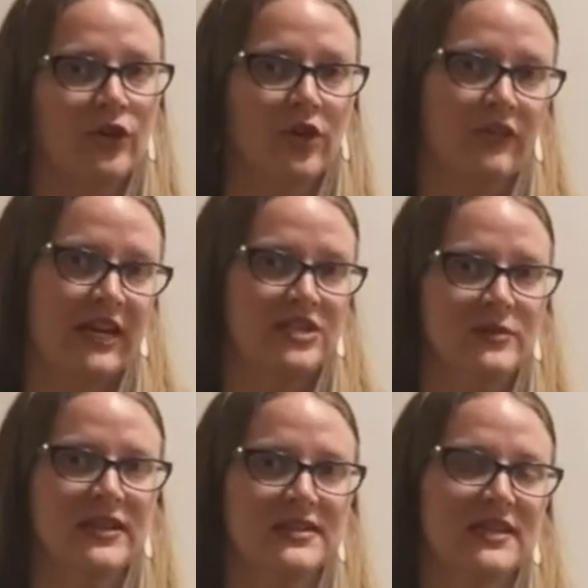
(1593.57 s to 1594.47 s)
your
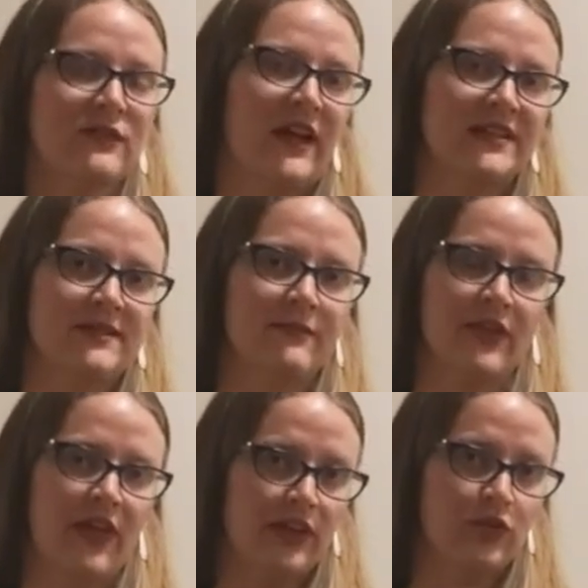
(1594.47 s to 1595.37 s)
arrangements if that's
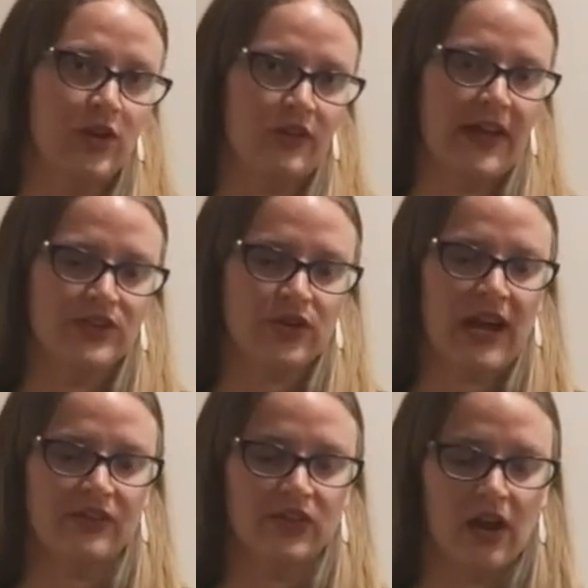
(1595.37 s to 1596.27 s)
something that you collect or
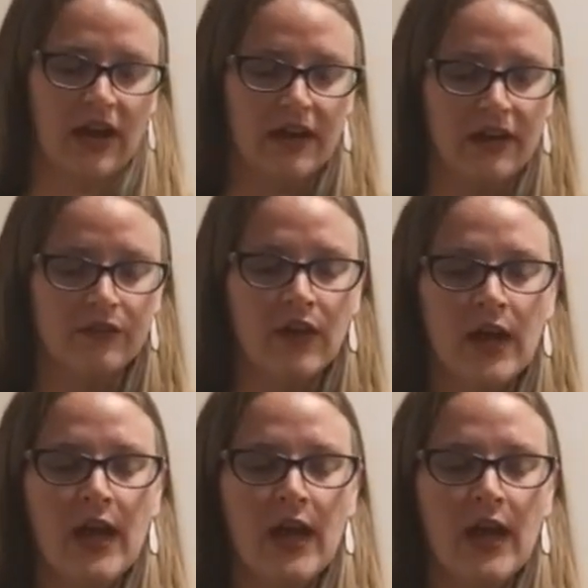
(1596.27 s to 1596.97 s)
have a lot of.